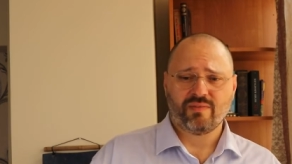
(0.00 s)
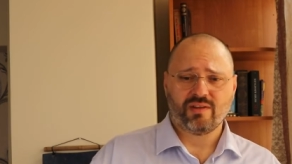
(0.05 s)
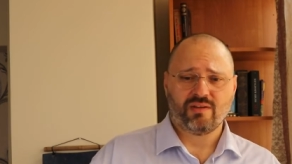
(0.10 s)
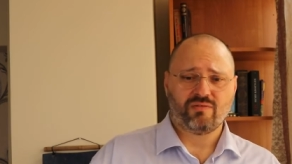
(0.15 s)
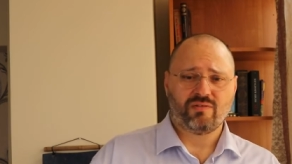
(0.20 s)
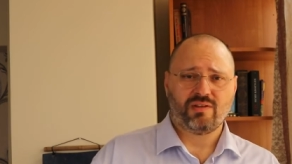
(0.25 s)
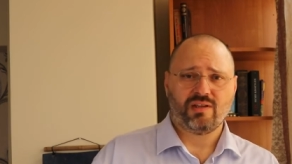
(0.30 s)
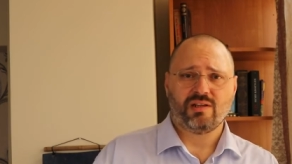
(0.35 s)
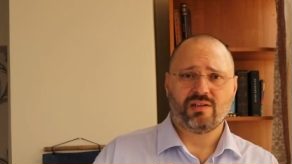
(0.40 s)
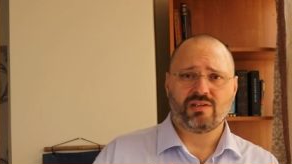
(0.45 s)

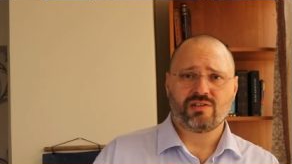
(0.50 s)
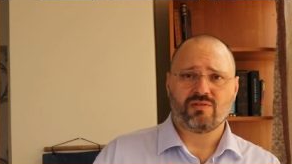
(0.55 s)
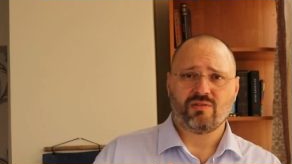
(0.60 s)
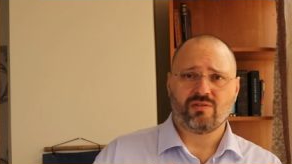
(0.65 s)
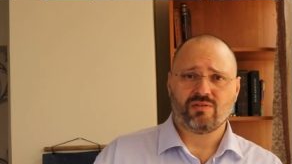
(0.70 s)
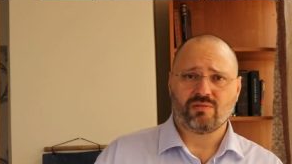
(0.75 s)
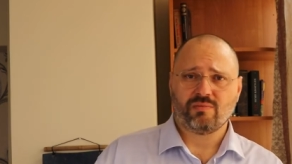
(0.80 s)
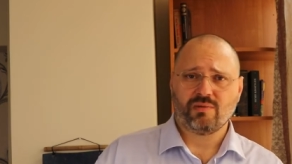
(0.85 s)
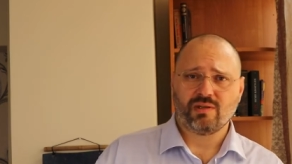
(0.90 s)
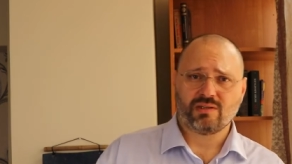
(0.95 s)
if deal is
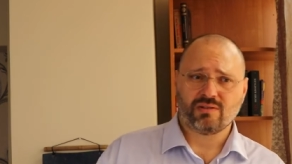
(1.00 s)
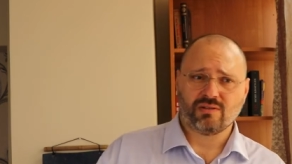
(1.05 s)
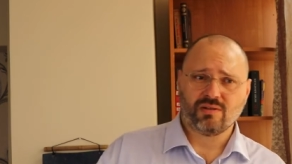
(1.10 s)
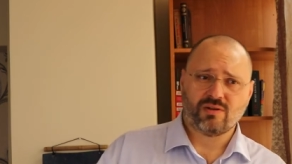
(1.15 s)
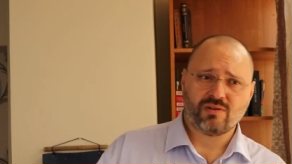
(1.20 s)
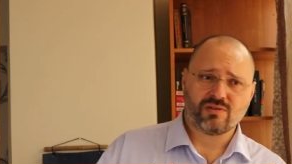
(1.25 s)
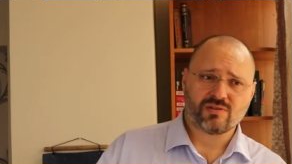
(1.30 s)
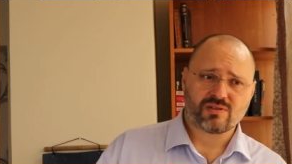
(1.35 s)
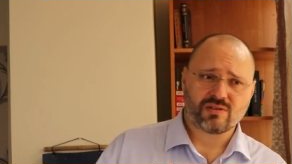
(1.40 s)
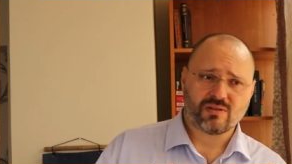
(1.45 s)
going to be
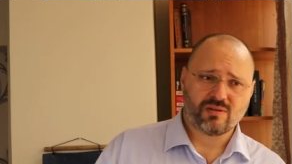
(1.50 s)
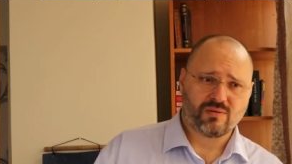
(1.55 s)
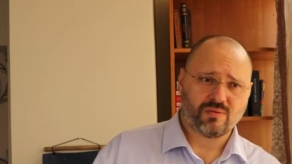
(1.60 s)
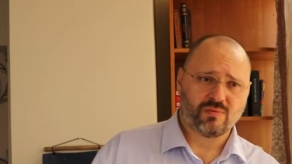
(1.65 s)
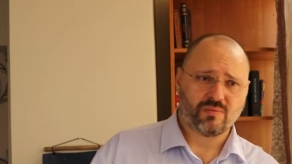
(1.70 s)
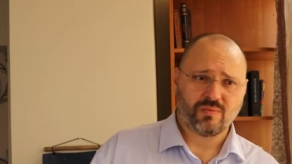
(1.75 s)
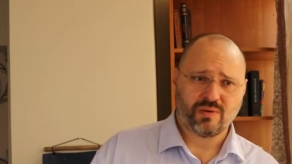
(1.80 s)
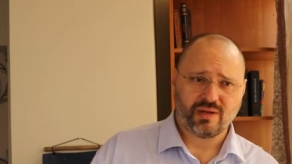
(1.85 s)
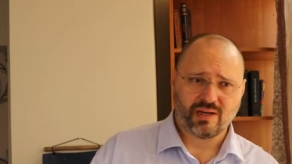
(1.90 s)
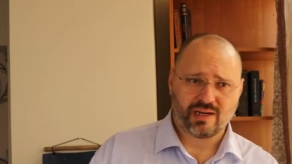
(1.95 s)
closed,
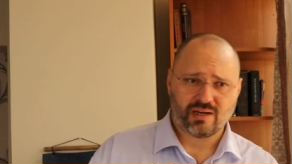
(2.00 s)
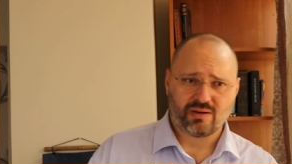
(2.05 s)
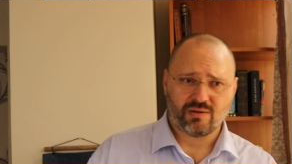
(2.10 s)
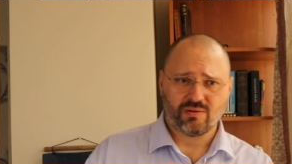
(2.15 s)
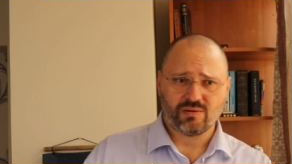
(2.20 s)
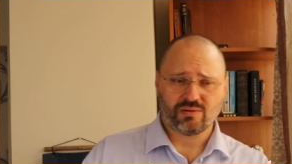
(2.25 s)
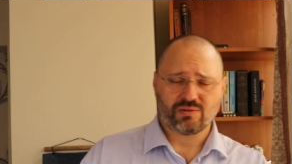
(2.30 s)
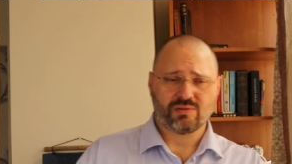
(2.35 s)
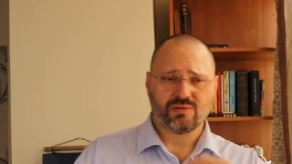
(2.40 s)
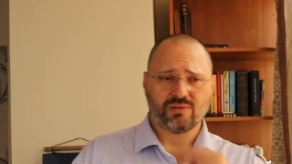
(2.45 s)
we are
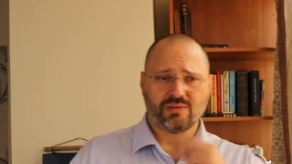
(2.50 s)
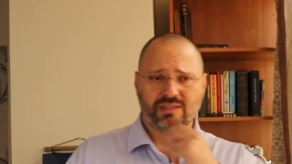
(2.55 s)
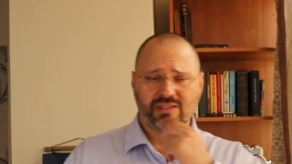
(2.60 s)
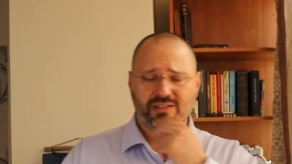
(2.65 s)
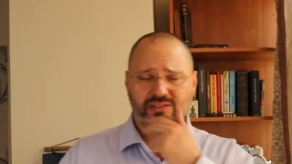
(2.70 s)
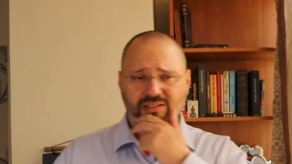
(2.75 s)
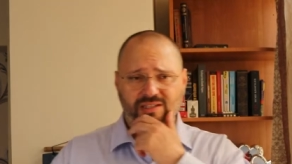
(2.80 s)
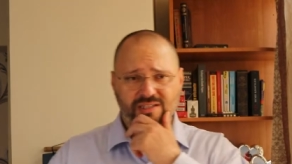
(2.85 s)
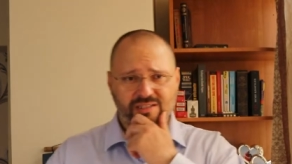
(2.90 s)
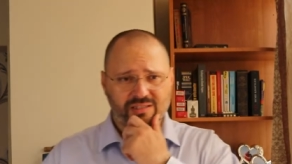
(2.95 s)
also
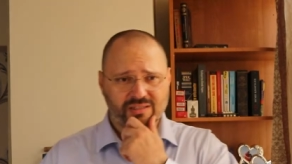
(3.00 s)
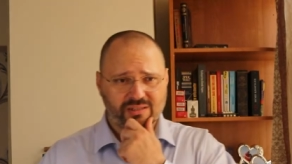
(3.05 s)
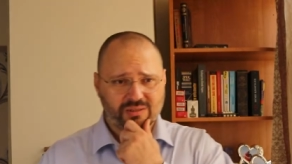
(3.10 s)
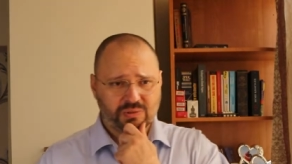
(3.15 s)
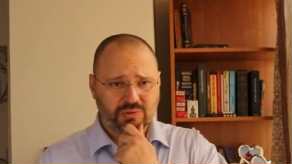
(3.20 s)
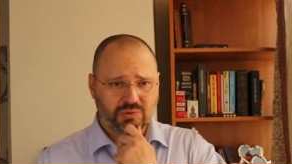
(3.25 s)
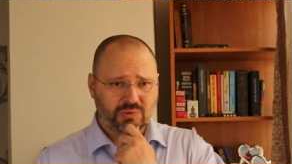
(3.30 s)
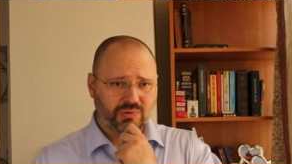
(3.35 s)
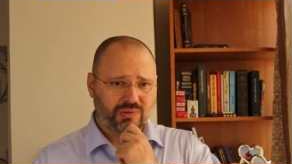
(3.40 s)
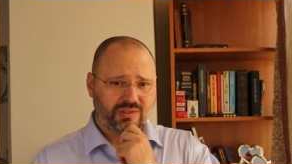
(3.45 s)
interested
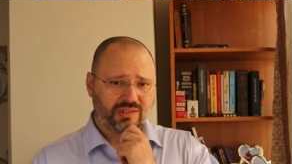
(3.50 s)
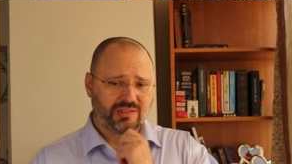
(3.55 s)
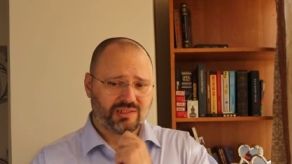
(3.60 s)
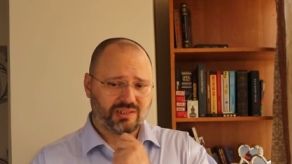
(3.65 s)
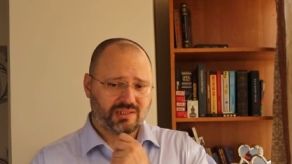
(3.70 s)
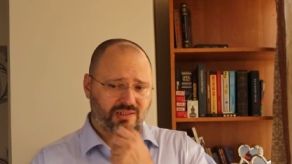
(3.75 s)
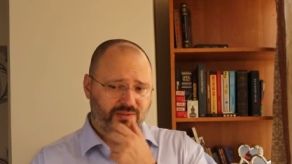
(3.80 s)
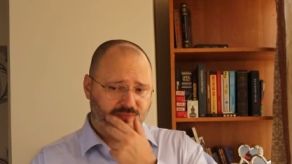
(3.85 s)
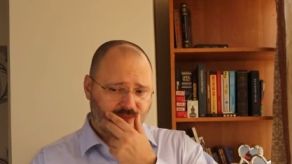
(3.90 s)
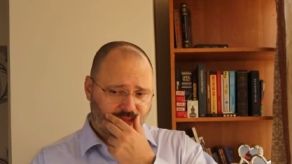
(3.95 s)
to
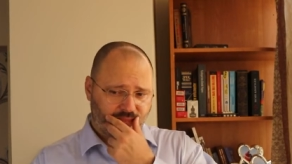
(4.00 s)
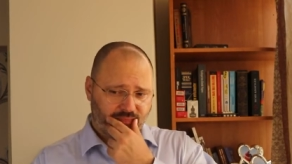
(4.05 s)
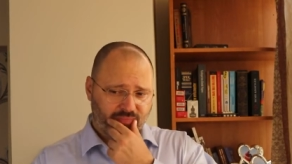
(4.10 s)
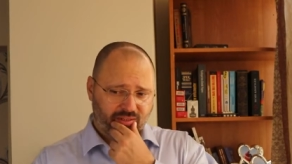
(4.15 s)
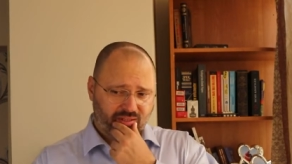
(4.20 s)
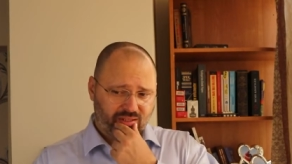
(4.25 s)
um,